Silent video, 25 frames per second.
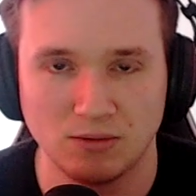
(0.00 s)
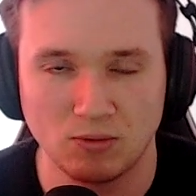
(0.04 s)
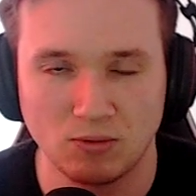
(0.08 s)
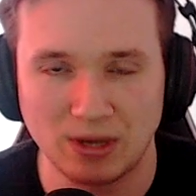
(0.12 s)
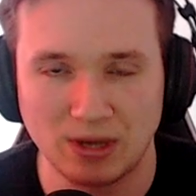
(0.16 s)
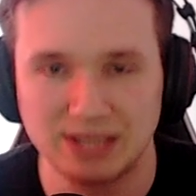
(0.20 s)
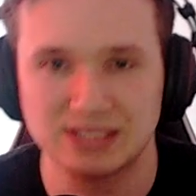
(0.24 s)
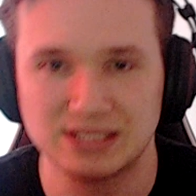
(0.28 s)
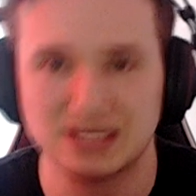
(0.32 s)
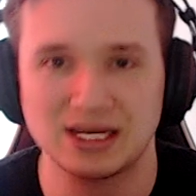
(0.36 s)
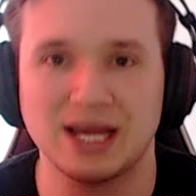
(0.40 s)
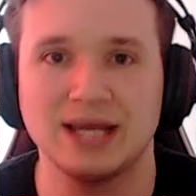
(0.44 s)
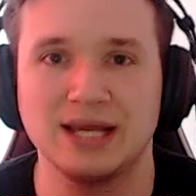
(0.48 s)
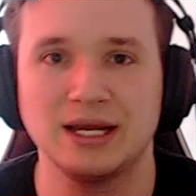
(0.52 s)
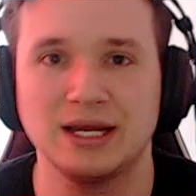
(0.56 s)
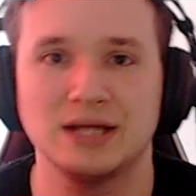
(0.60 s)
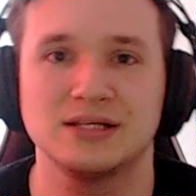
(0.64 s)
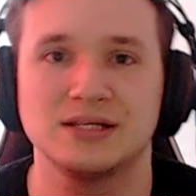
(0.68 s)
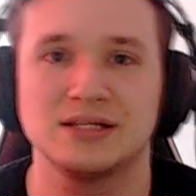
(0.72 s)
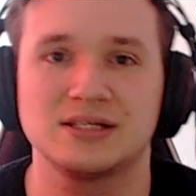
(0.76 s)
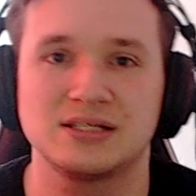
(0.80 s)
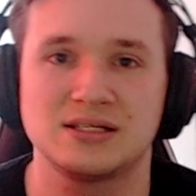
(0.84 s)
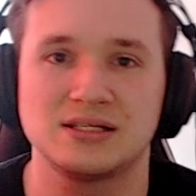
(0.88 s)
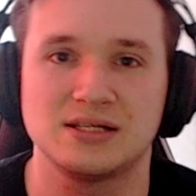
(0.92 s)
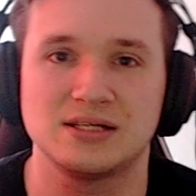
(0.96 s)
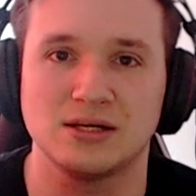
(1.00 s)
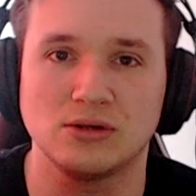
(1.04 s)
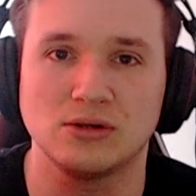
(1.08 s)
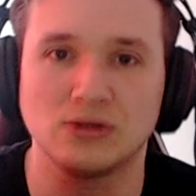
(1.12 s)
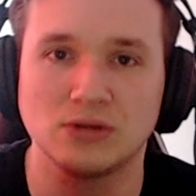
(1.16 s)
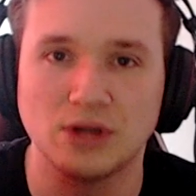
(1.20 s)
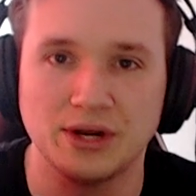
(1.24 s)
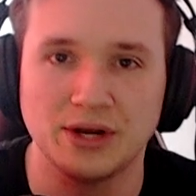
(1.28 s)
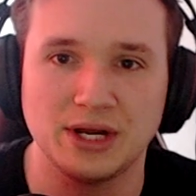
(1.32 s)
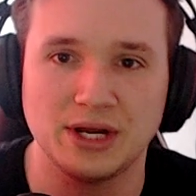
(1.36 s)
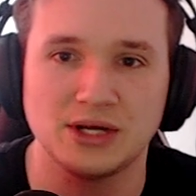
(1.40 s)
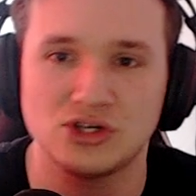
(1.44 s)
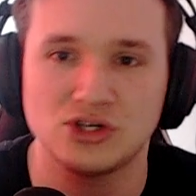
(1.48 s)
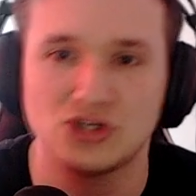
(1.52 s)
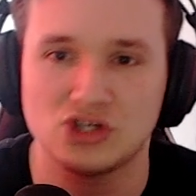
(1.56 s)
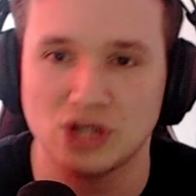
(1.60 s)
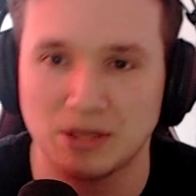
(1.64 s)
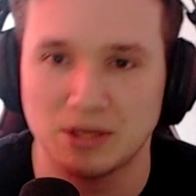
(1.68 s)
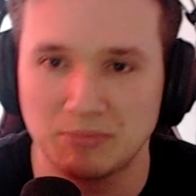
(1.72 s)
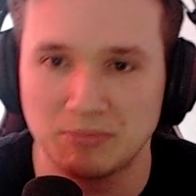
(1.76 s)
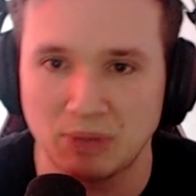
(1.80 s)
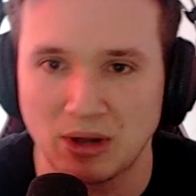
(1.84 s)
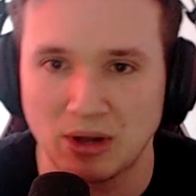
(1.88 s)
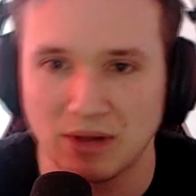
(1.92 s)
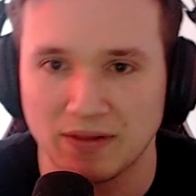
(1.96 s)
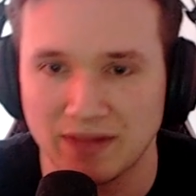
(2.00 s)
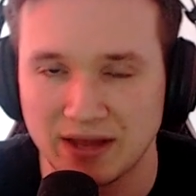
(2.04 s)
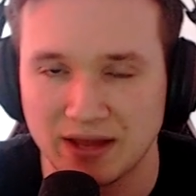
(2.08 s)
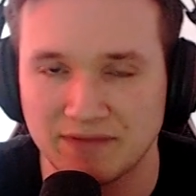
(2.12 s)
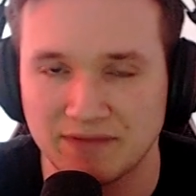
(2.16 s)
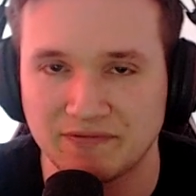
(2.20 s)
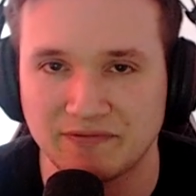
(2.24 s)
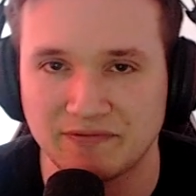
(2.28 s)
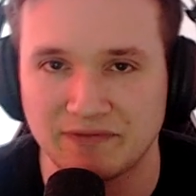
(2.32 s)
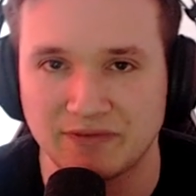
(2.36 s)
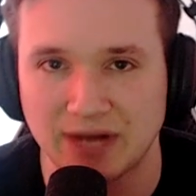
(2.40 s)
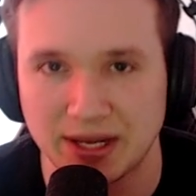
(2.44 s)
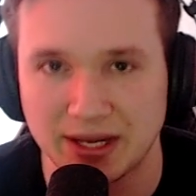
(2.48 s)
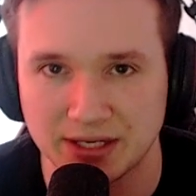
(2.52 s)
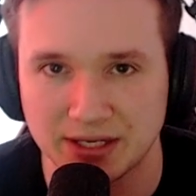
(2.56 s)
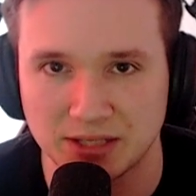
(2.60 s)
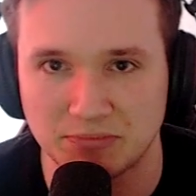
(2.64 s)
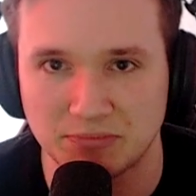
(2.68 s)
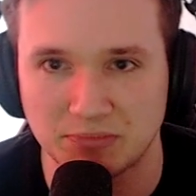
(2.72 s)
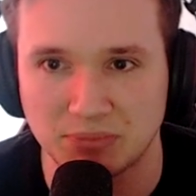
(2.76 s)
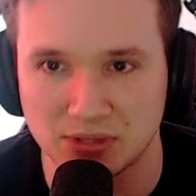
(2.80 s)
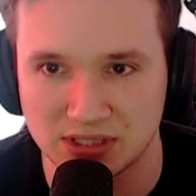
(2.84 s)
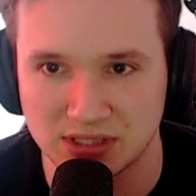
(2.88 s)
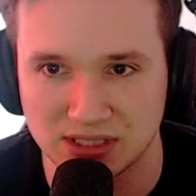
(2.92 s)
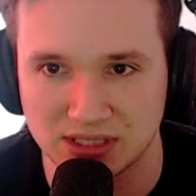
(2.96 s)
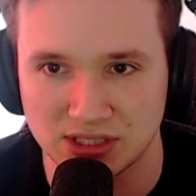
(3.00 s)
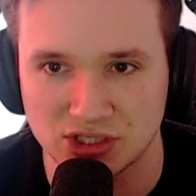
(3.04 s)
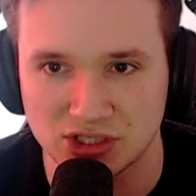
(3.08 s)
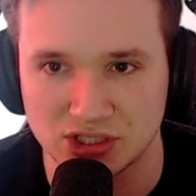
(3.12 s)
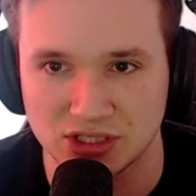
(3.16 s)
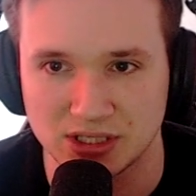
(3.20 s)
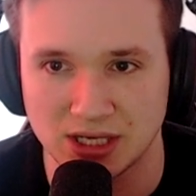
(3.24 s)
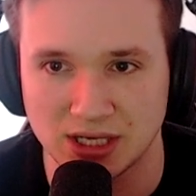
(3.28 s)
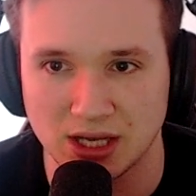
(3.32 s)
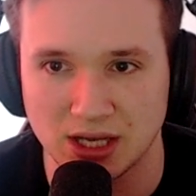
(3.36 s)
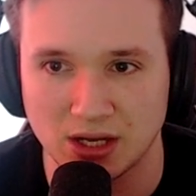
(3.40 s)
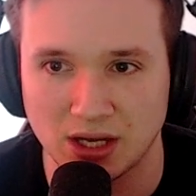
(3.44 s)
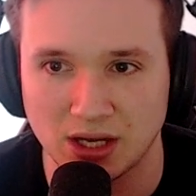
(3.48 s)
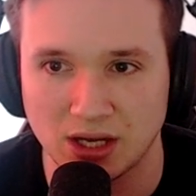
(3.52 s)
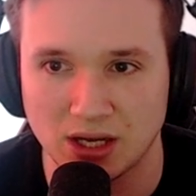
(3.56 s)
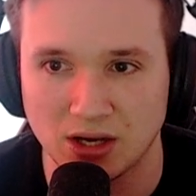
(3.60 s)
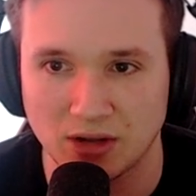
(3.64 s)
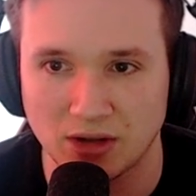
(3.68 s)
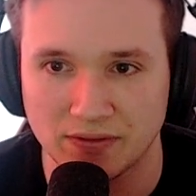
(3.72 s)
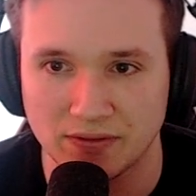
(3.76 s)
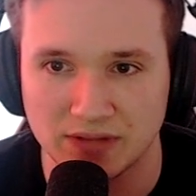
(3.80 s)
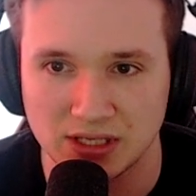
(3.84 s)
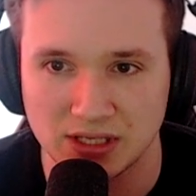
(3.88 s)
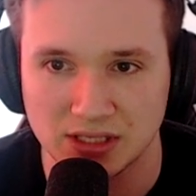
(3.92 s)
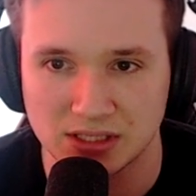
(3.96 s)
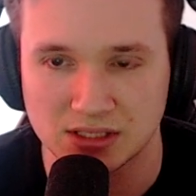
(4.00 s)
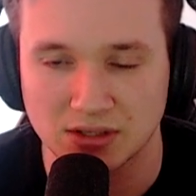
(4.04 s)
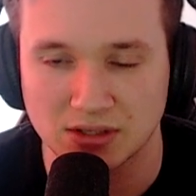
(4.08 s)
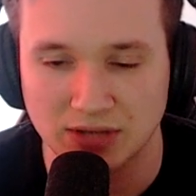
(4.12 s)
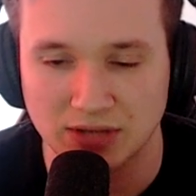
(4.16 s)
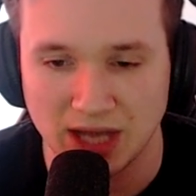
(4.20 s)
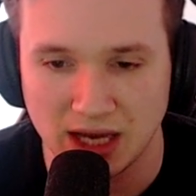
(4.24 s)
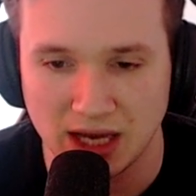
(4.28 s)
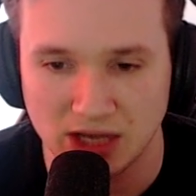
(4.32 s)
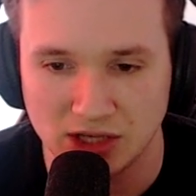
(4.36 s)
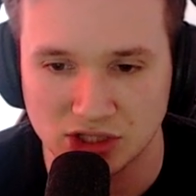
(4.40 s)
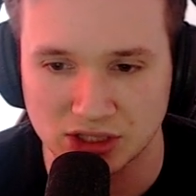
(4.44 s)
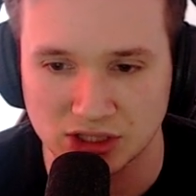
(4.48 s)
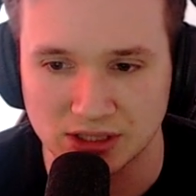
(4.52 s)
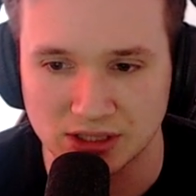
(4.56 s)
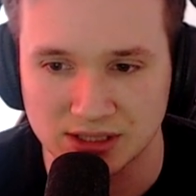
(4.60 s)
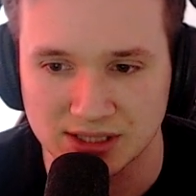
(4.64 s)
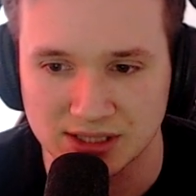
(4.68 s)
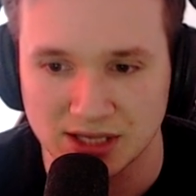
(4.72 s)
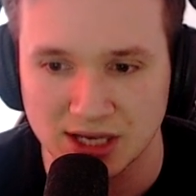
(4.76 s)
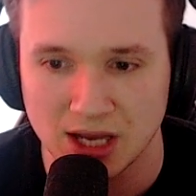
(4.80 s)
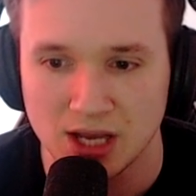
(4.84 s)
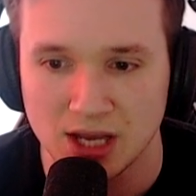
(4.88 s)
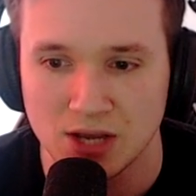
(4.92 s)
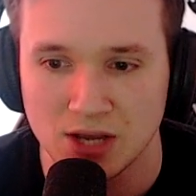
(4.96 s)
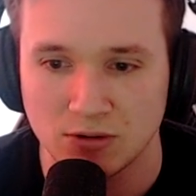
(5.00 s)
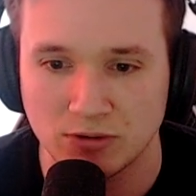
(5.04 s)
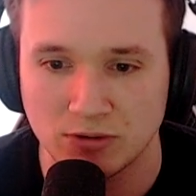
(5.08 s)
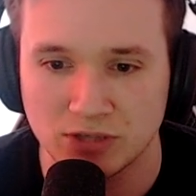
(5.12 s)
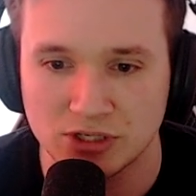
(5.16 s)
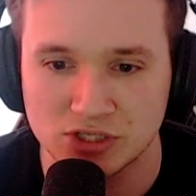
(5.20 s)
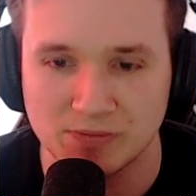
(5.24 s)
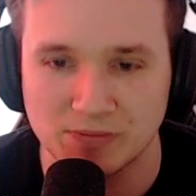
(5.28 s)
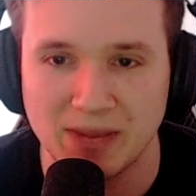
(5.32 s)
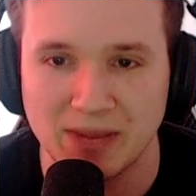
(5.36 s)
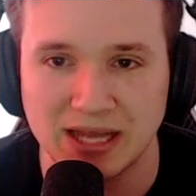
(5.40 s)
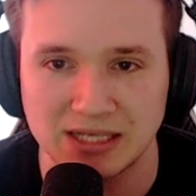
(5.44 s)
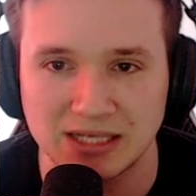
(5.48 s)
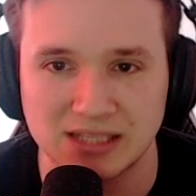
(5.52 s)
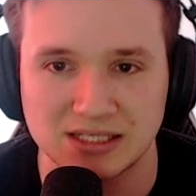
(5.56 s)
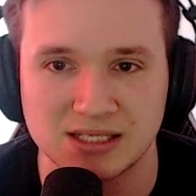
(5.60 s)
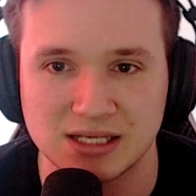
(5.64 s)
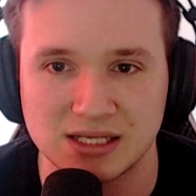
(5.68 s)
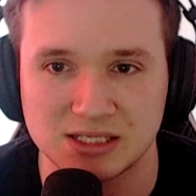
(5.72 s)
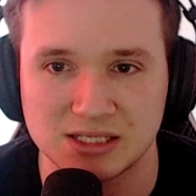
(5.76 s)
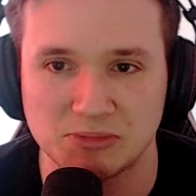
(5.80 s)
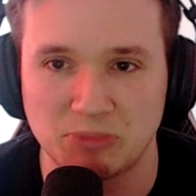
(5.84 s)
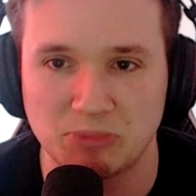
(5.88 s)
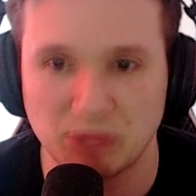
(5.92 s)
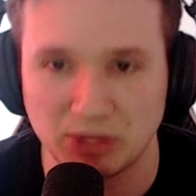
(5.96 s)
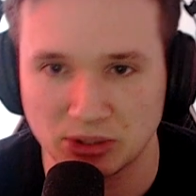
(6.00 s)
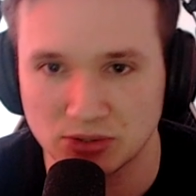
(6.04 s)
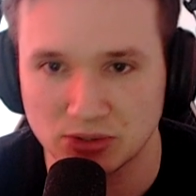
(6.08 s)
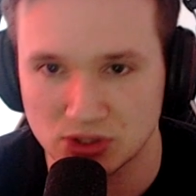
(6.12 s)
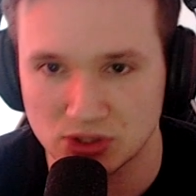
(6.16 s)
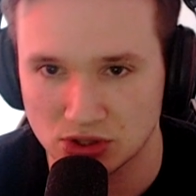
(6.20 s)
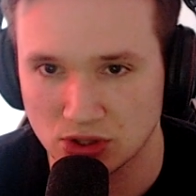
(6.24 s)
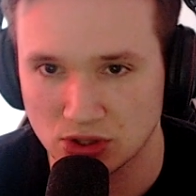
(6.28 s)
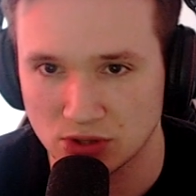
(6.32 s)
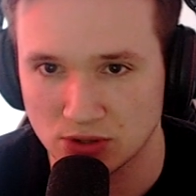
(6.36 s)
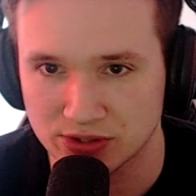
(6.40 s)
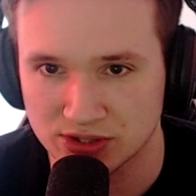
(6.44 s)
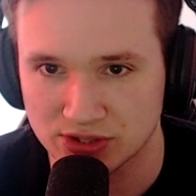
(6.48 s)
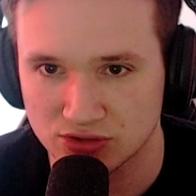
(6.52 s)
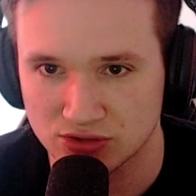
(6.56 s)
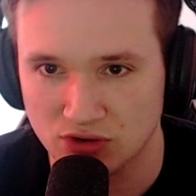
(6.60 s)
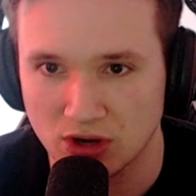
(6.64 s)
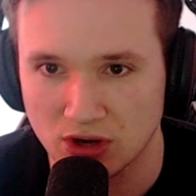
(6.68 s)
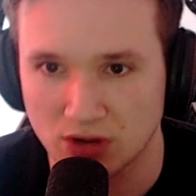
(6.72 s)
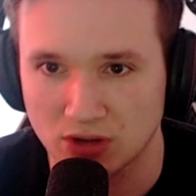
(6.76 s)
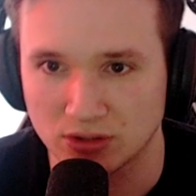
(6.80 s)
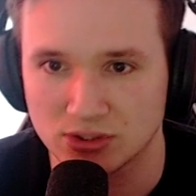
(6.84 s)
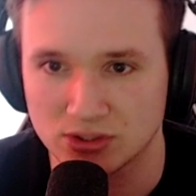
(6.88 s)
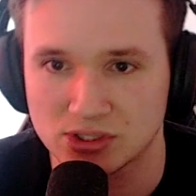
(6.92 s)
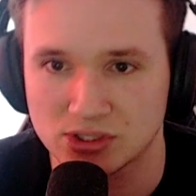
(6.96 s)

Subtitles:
White Tiger is still gonna jump on that flooded position on these locations, which makes this build so strong.